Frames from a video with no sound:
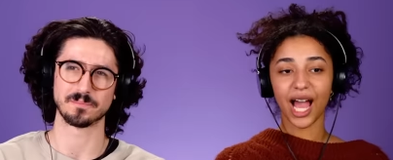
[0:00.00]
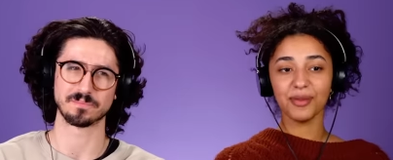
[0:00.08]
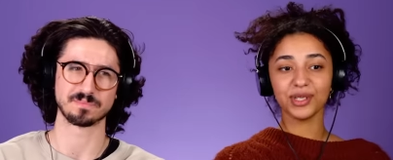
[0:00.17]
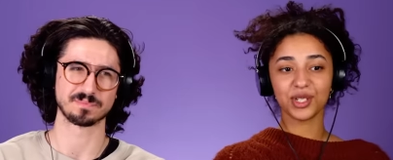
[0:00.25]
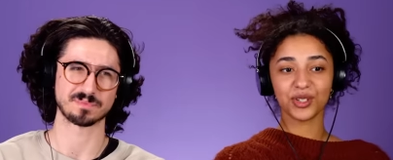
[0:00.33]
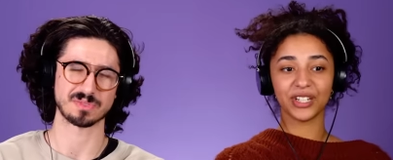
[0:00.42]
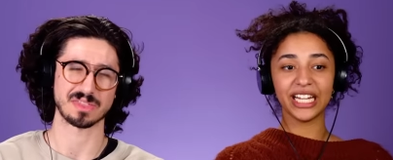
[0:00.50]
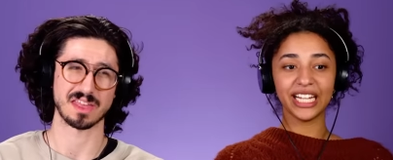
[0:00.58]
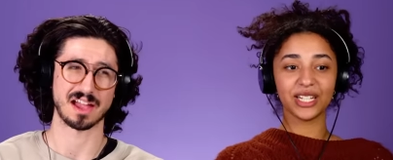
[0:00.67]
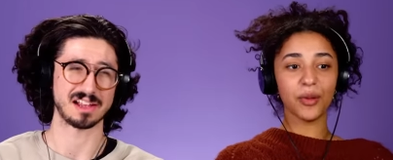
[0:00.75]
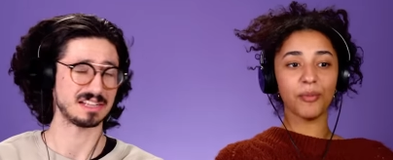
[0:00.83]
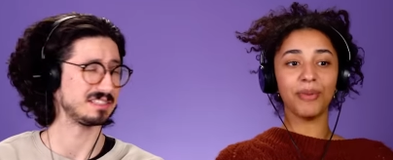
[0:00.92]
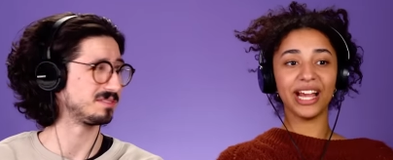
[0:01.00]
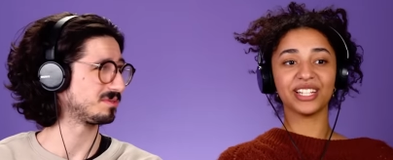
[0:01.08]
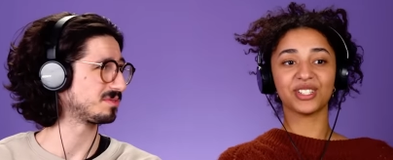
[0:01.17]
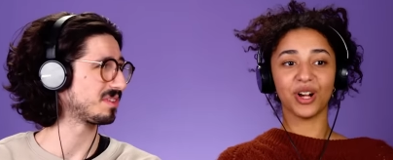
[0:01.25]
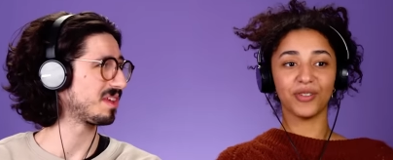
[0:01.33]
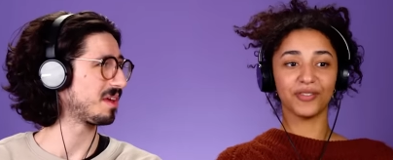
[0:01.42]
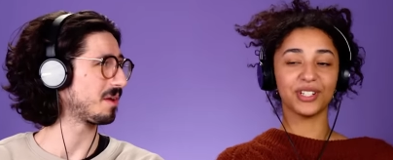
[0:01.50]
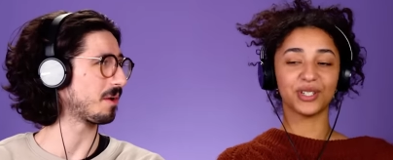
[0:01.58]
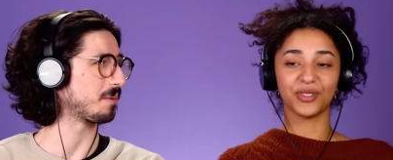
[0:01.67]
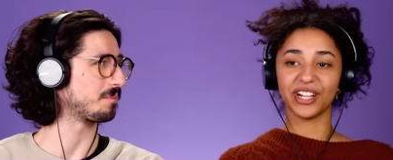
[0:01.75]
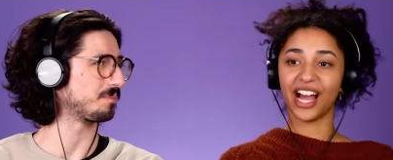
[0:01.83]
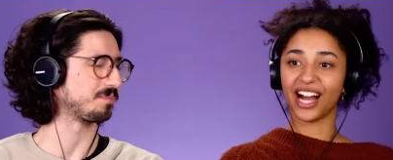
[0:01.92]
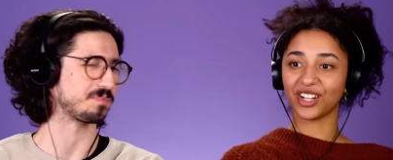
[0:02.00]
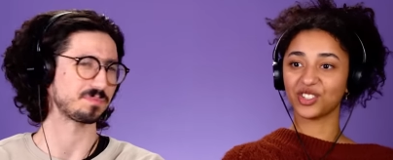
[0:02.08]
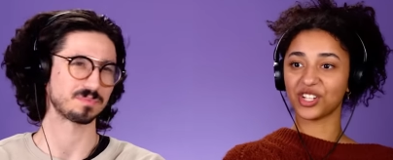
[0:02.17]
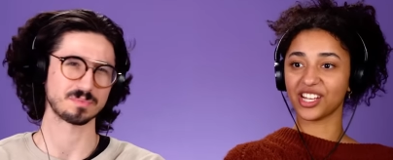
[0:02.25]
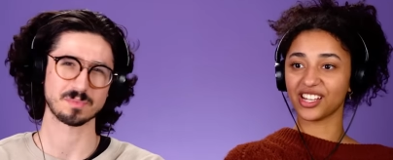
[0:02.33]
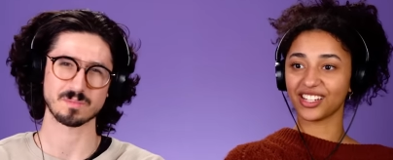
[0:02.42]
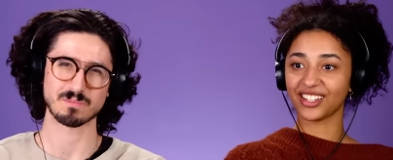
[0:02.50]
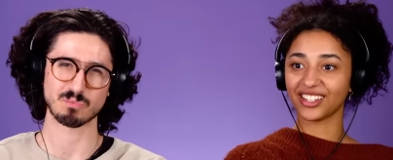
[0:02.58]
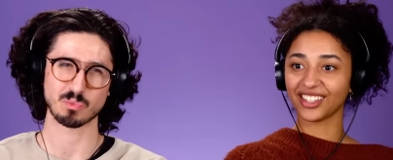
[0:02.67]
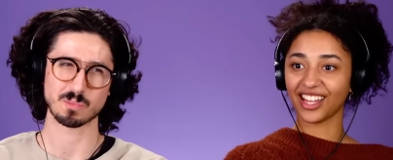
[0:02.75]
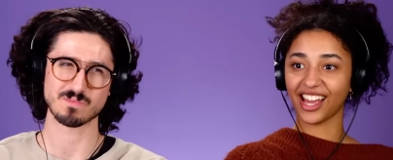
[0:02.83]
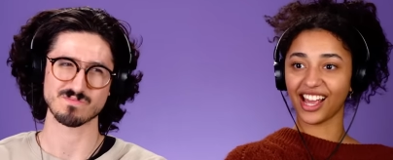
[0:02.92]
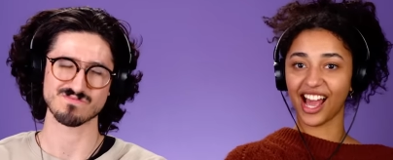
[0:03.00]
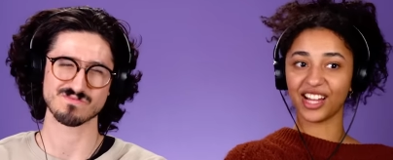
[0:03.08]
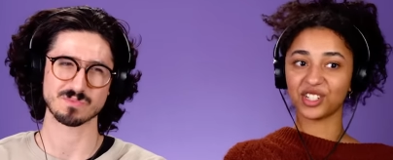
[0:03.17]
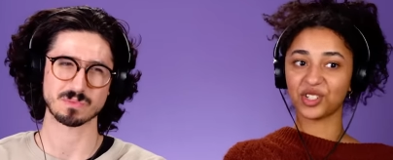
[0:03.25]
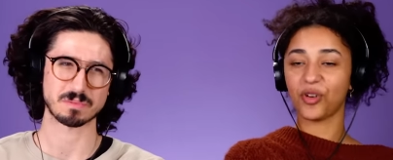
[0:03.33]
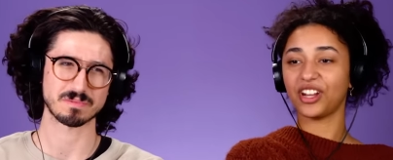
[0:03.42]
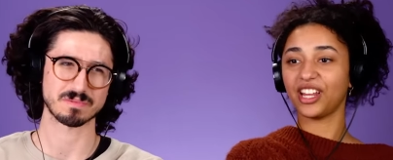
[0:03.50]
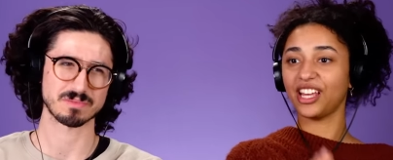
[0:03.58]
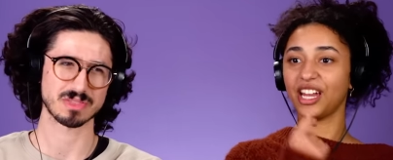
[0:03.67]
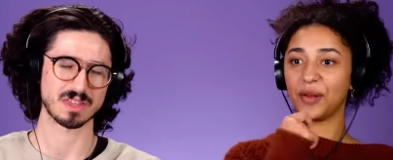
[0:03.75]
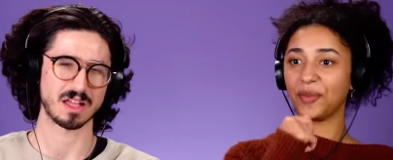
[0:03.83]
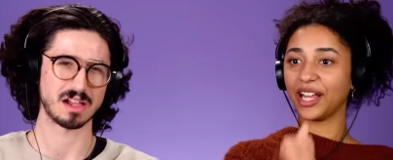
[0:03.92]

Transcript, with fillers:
Speaker 1: I'm intrigued based off of his reaction. Like, I just wanna eat it and